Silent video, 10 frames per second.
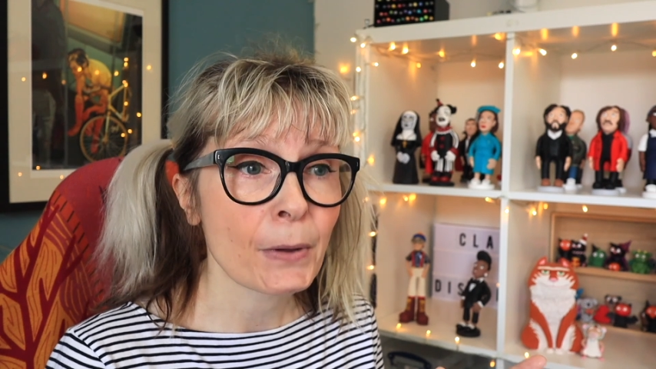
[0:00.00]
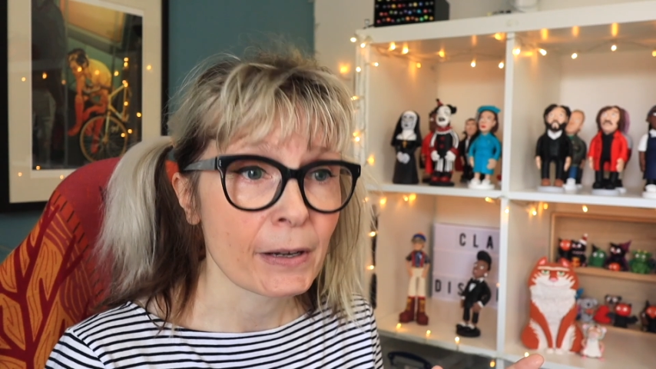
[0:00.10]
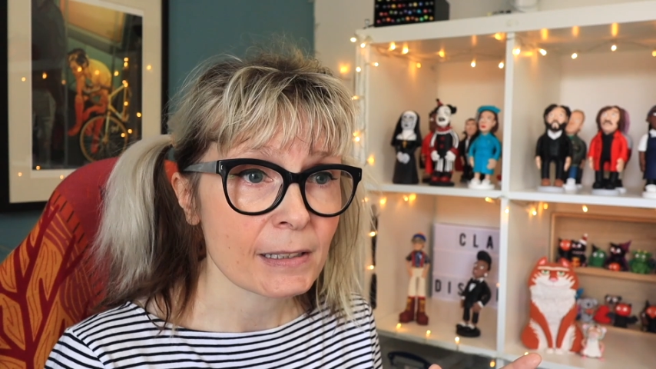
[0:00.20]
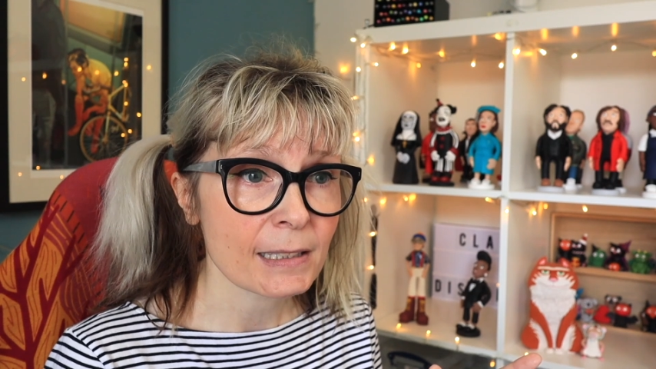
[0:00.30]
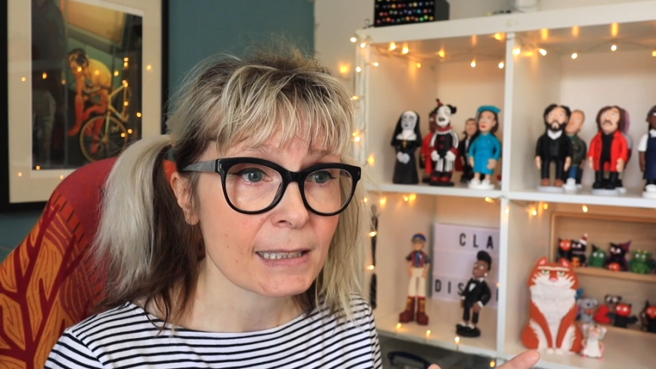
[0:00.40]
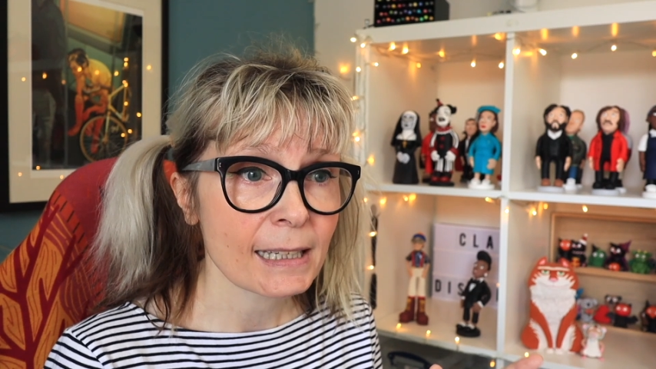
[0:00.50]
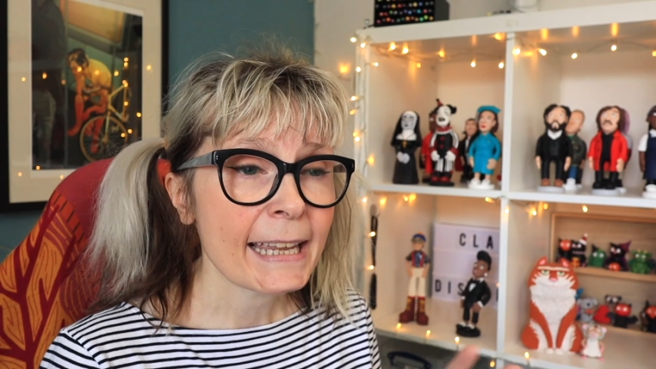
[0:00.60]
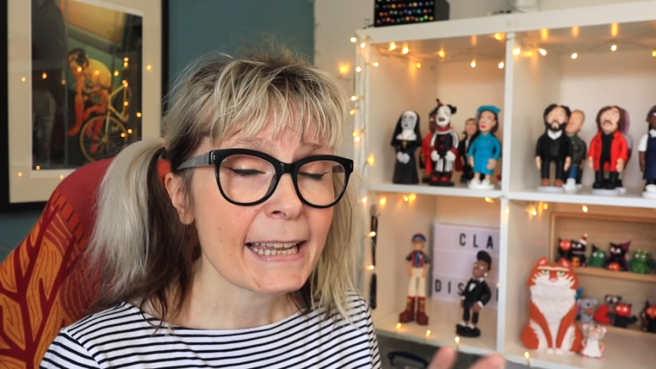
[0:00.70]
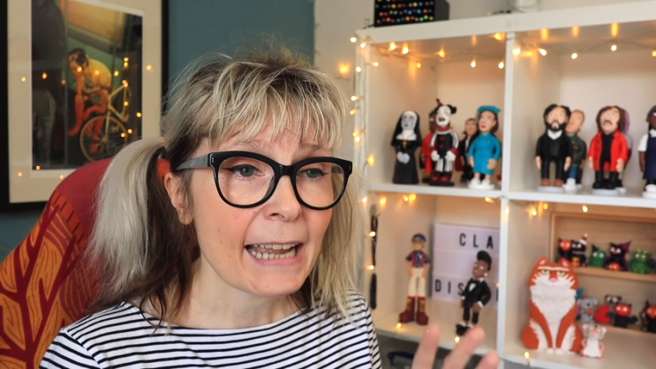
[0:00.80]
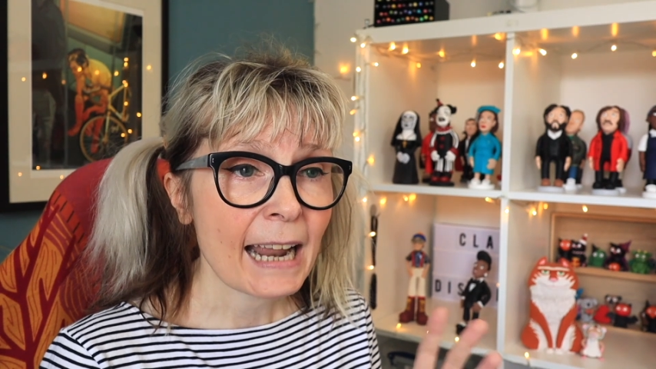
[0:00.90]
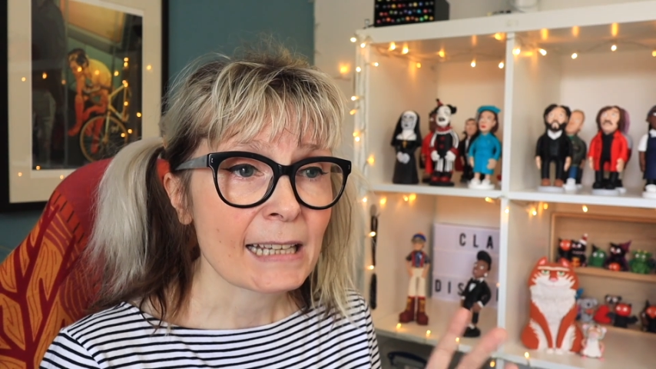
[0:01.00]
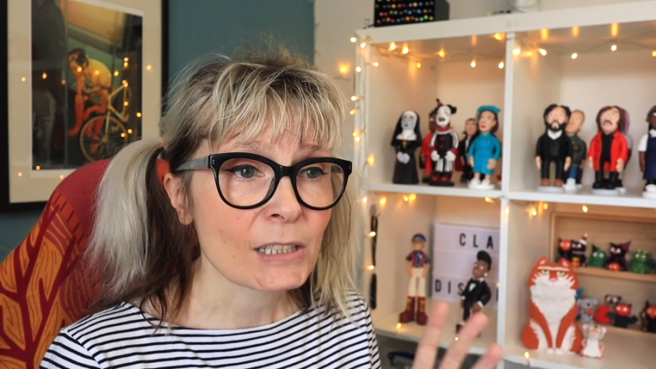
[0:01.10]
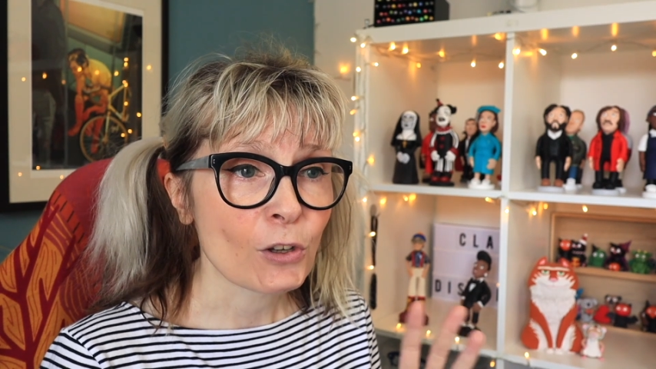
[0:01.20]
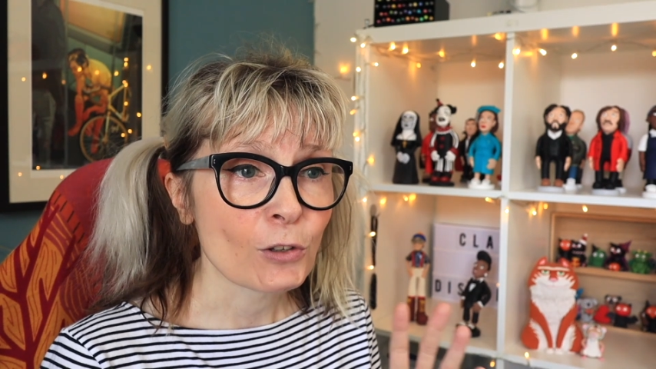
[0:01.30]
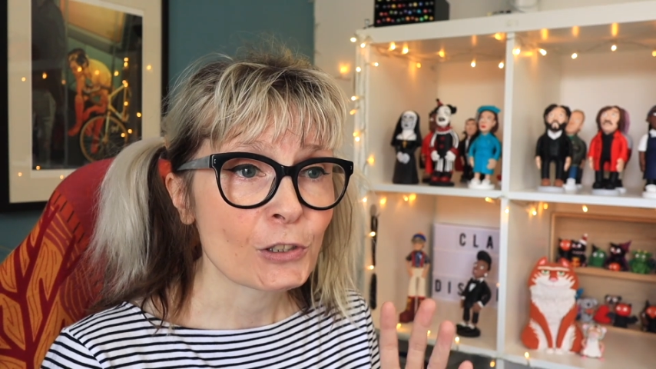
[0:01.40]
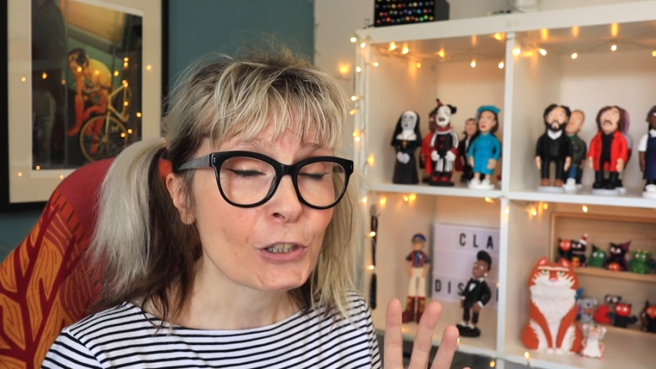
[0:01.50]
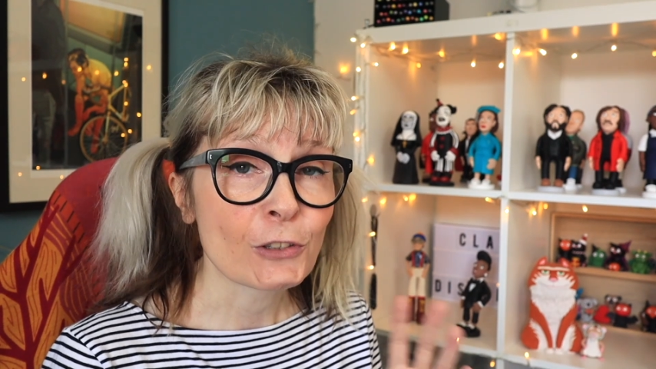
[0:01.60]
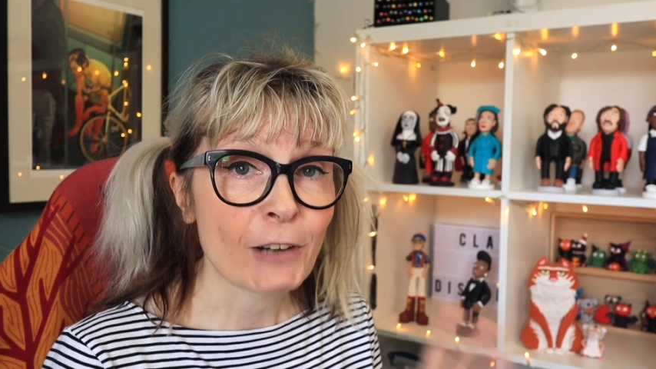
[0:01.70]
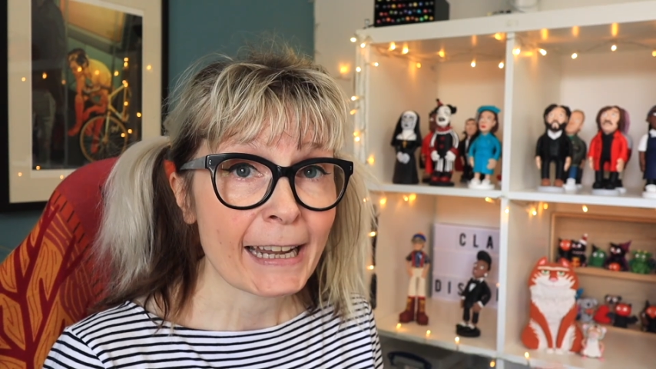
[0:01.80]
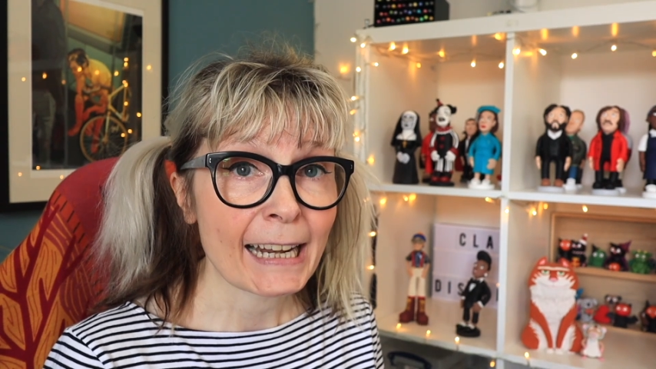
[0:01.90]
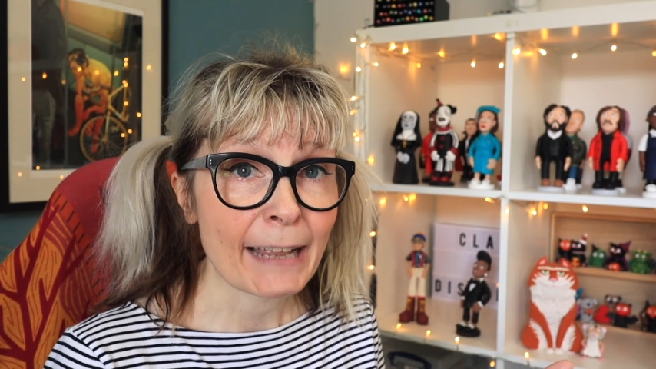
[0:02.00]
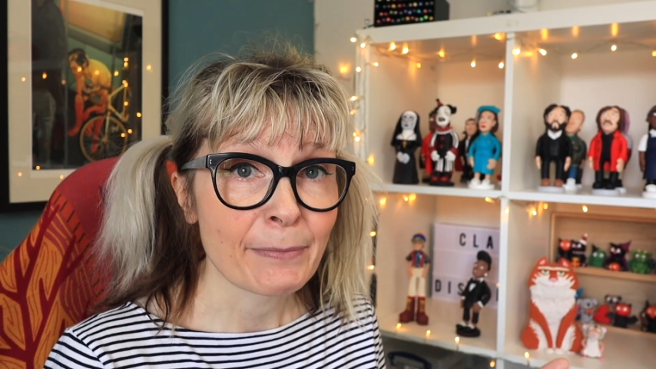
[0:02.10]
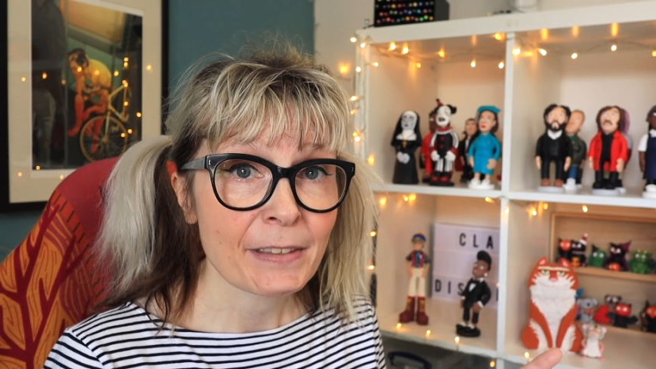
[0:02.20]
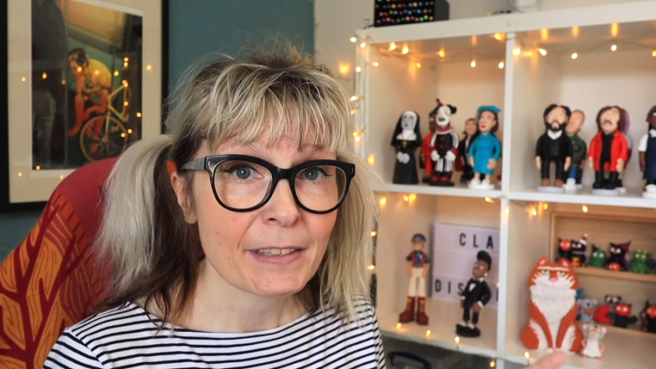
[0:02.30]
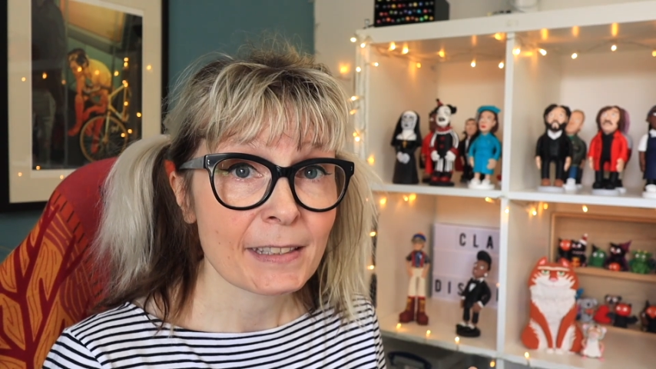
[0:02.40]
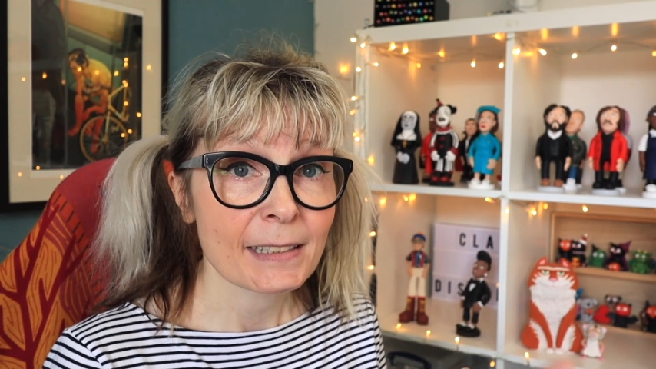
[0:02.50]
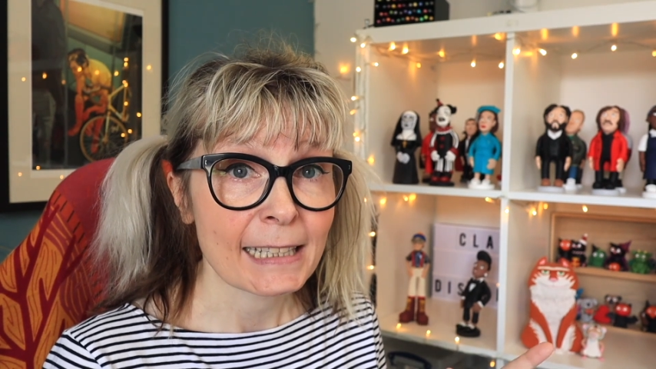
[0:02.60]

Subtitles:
but he has gone to great lengths